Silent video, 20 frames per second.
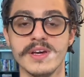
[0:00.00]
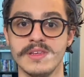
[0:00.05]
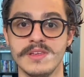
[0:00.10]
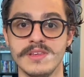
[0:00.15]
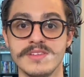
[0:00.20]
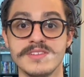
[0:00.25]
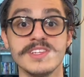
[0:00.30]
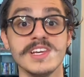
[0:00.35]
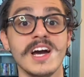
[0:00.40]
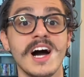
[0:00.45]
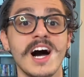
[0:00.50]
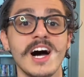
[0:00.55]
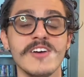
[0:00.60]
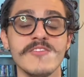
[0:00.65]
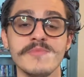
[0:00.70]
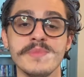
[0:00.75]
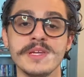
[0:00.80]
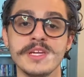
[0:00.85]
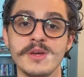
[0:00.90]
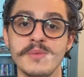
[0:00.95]
You see,
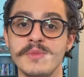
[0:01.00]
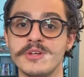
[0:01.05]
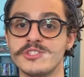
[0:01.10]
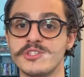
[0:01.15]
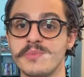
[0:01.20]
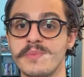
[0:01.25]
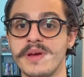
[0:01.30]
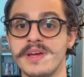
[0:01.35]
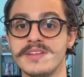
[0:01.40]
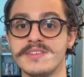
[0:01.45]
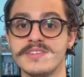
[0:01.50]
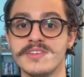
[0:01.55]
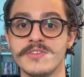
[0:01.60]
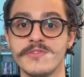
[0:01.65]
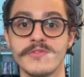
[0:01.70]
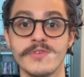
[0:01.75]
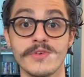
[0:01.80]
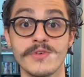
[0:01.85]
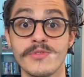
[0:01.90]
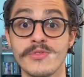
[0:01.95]
I've been commission painting
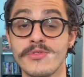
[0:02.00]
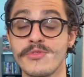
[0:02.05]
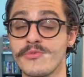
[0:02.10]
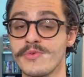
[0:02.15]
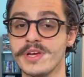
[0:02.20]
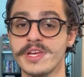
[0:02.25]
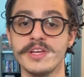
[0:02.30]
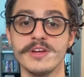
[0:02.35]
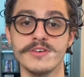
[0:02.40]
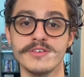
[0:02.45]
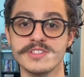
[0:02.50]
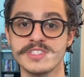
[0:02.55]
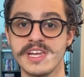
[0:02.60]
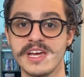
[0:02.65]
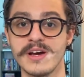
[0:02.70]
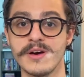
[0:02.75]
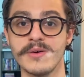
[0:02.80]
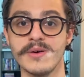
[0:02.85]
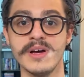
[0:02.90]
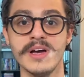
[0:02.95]
for 3 years
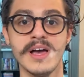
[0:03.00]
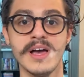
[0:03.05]
now,